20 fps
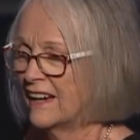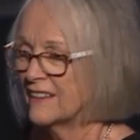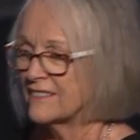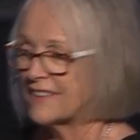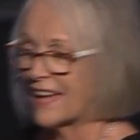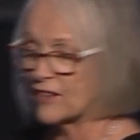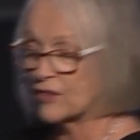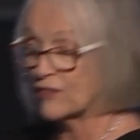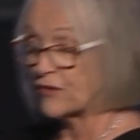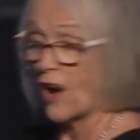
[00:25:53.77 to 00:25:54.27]

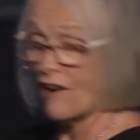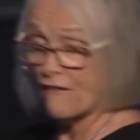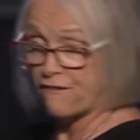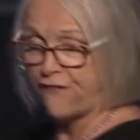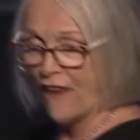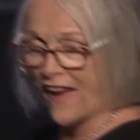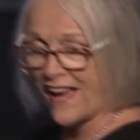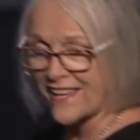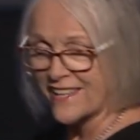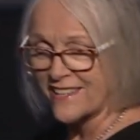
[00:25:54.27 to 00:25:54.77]
That you've got
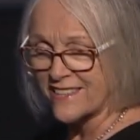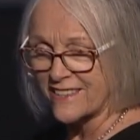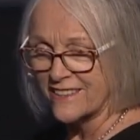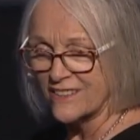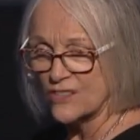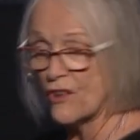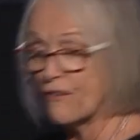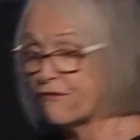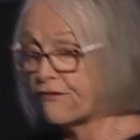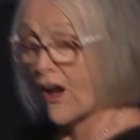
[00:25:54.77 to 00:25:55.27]
faith,
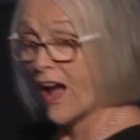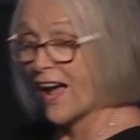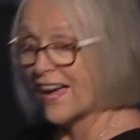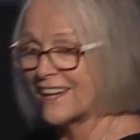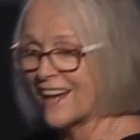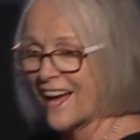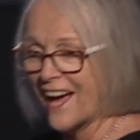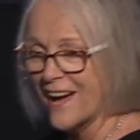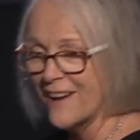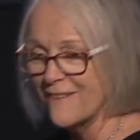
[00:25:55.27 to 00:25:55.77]
you're fired
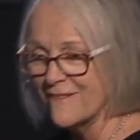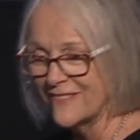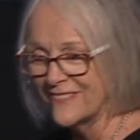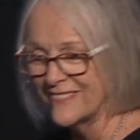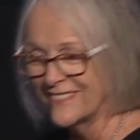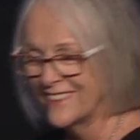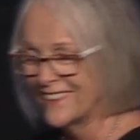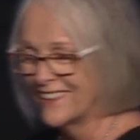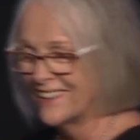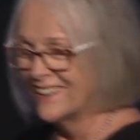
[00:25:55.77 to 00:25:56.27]
up,
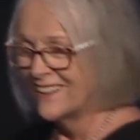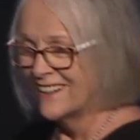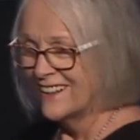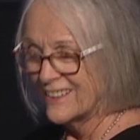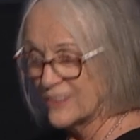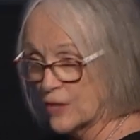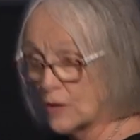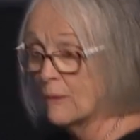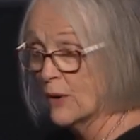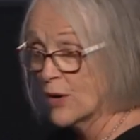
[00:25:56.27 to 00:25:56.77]

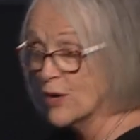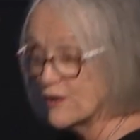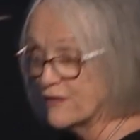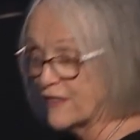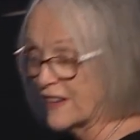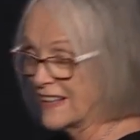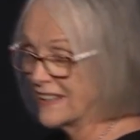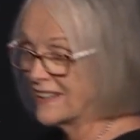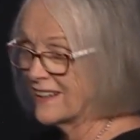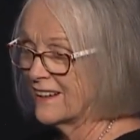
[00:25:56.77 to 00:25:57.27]
you're
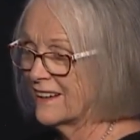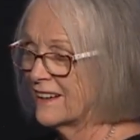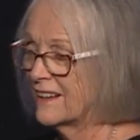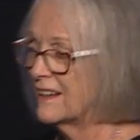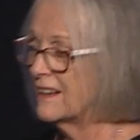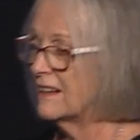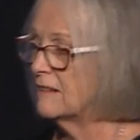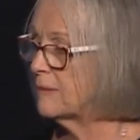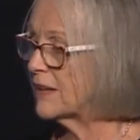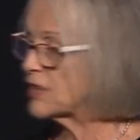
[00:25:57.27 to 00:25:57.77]
moving, but